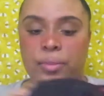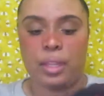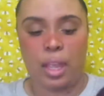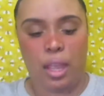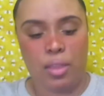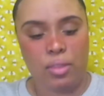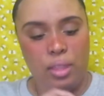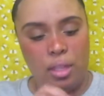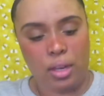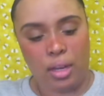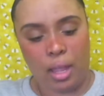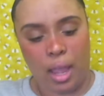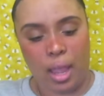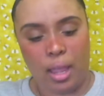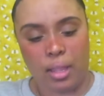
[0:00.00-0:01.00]
And then it
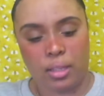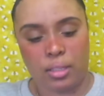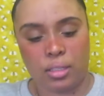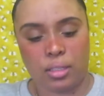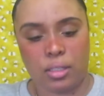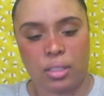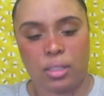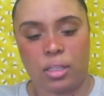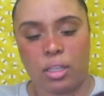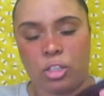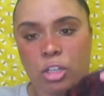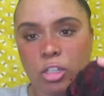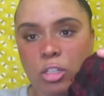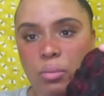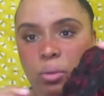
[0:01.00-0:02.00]
has the
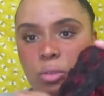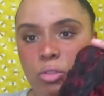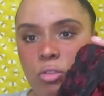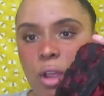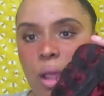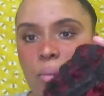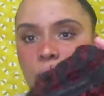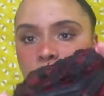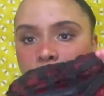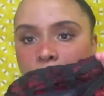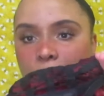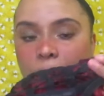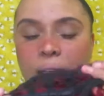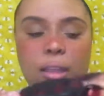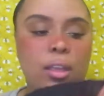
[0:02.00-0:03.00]
adjustable strap in the
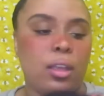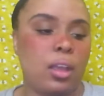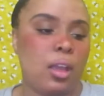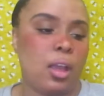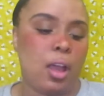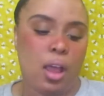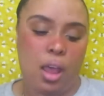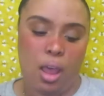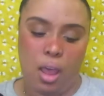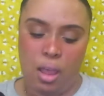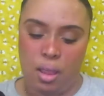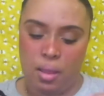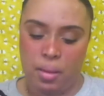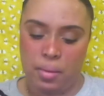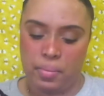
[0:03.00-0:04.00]
back.
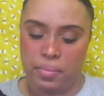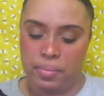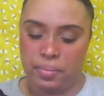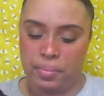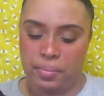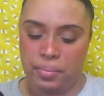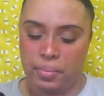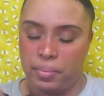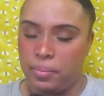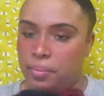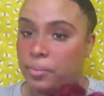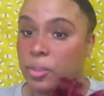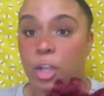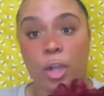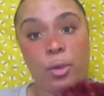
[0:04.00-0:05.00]
No,
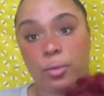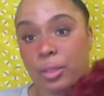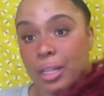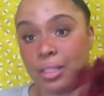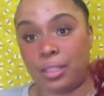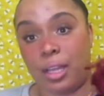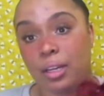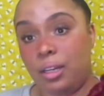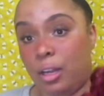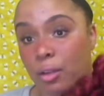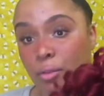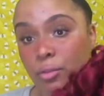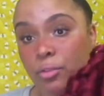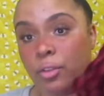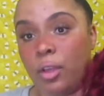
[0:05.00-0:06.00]
that's not
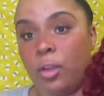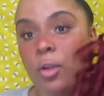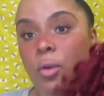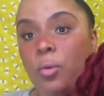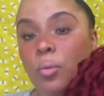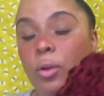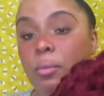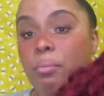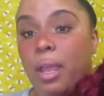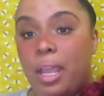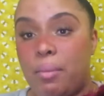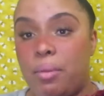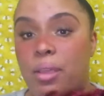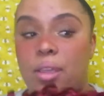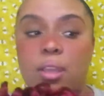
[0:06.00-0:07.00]
enough. With a
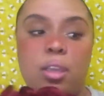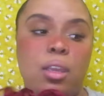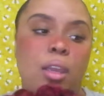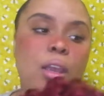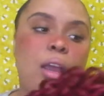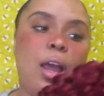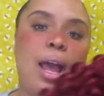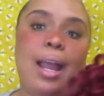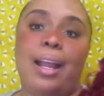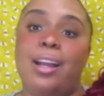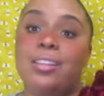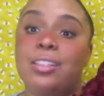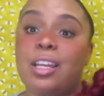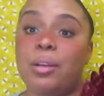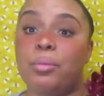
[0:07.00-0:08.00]
baby, I
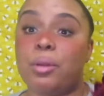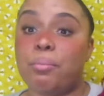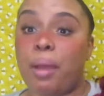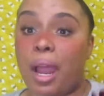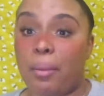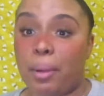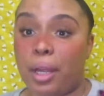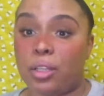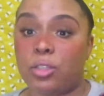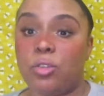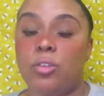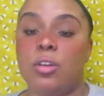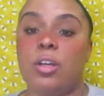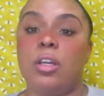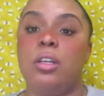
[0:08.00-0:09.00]
constantly gotta put backpacks
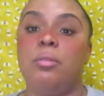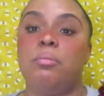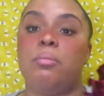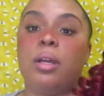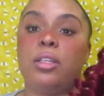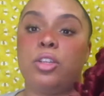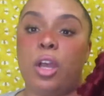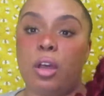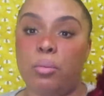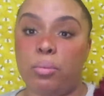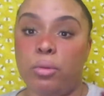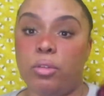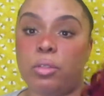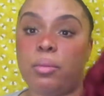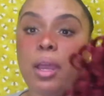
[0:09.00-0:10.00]
on. My child
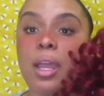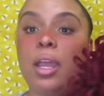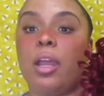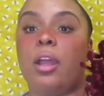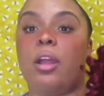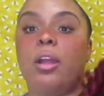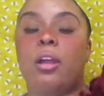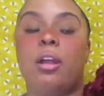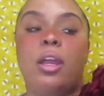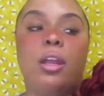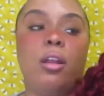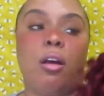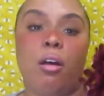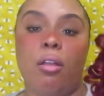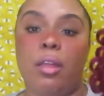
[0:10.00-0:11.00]
pulls my hair
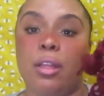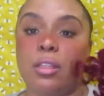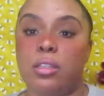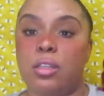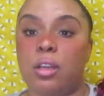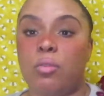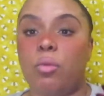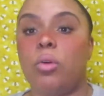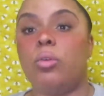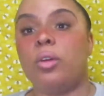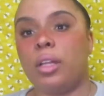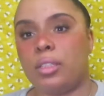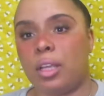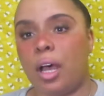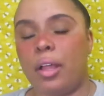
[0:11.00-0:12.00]
and all that stuff. Well,
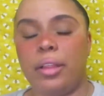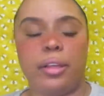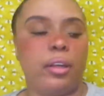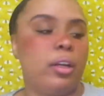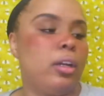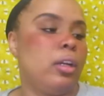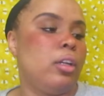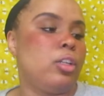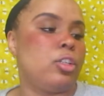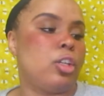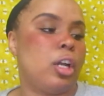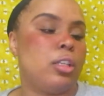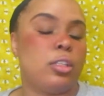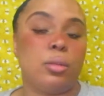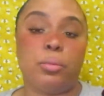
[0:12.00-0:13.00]
a toddler. She
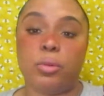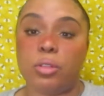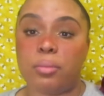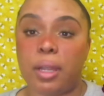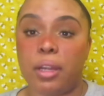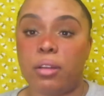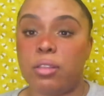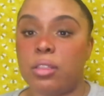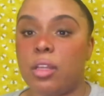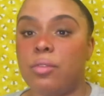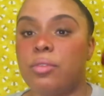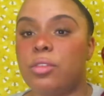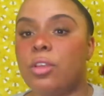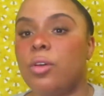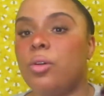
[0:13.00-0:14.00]
constantly pulls my hair and
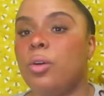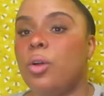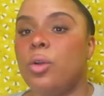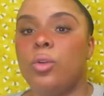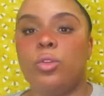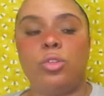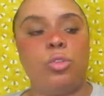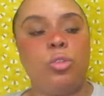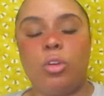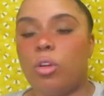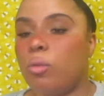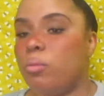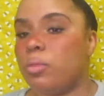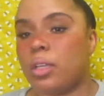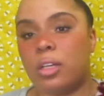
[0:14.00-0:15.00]
stuff. So 2
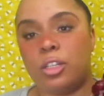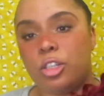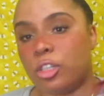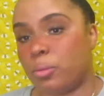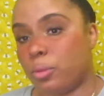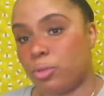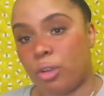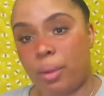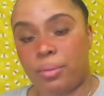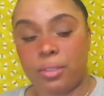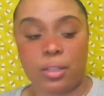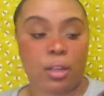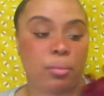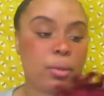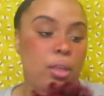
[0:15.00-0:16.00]
combs and adjustable straps is
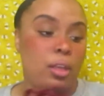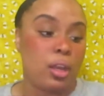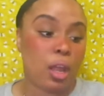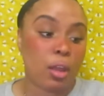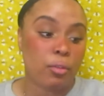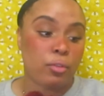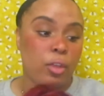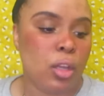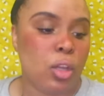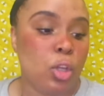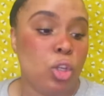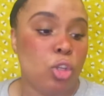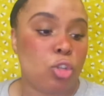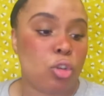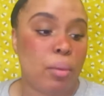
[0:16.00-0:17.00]
not gonna be enough.
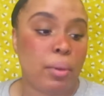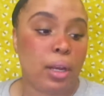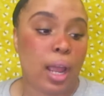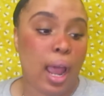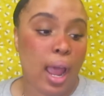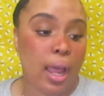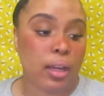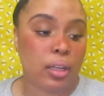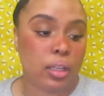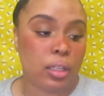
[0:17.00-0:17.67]
So I'm gonna add